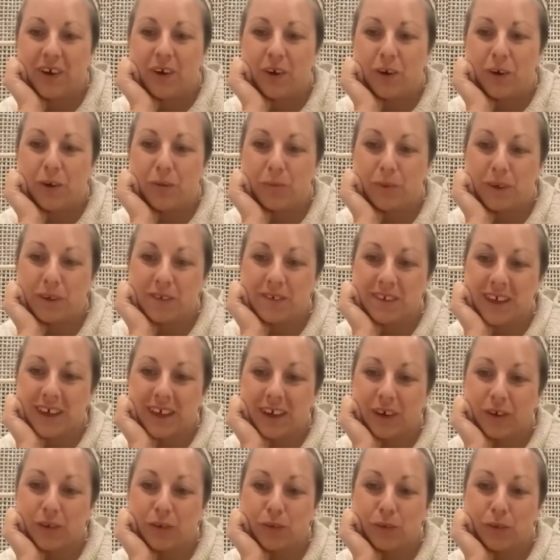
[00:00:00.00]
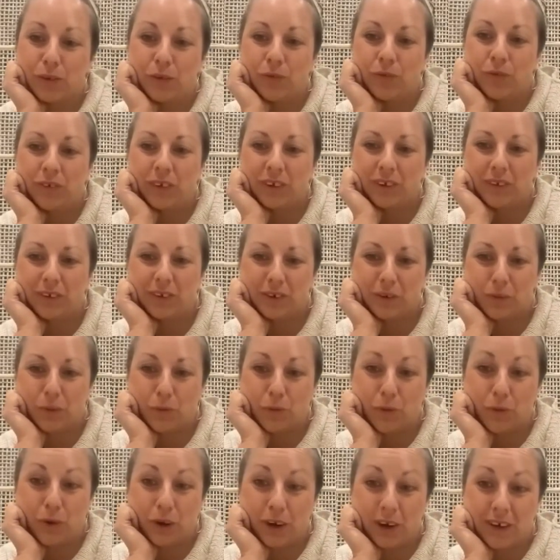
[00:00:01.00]
almost like cool filtered
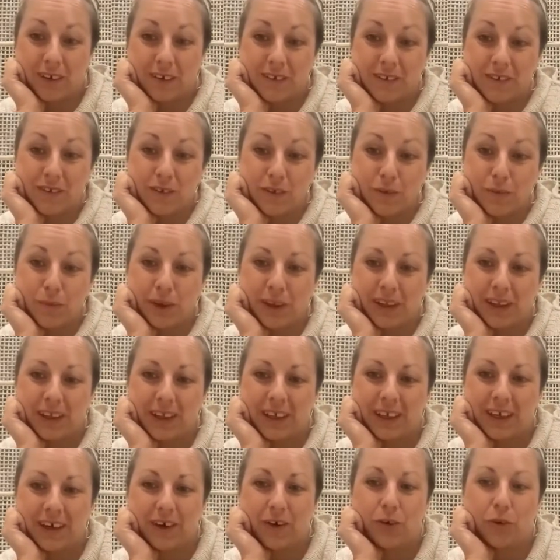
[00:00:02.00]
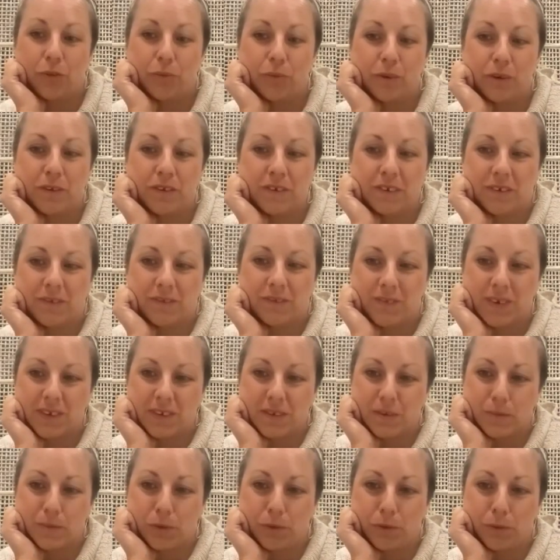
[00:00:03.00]
water, super clear, almost
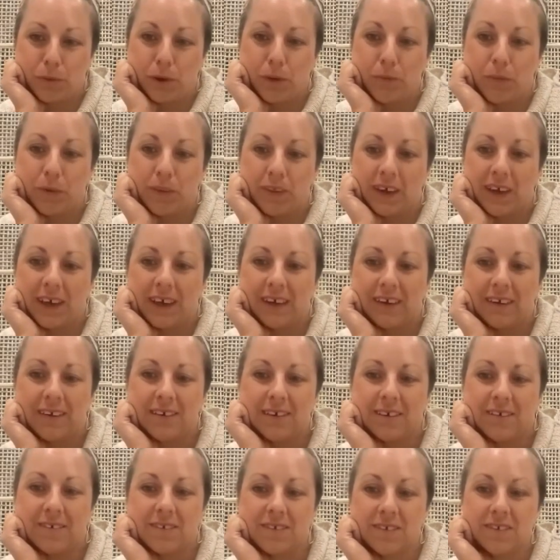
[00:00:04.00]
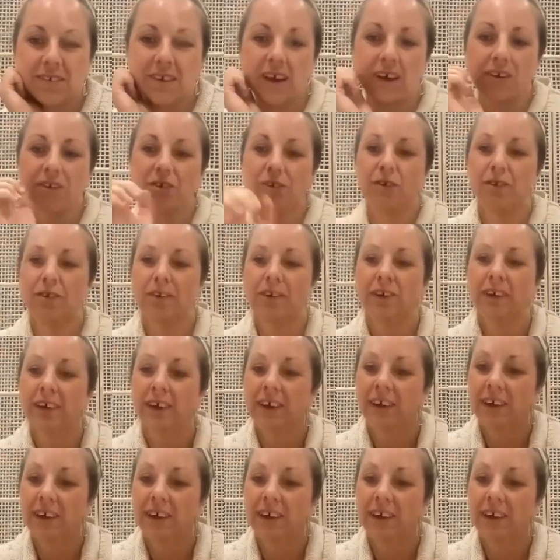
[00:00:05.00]
invisible, but with a hint of subtle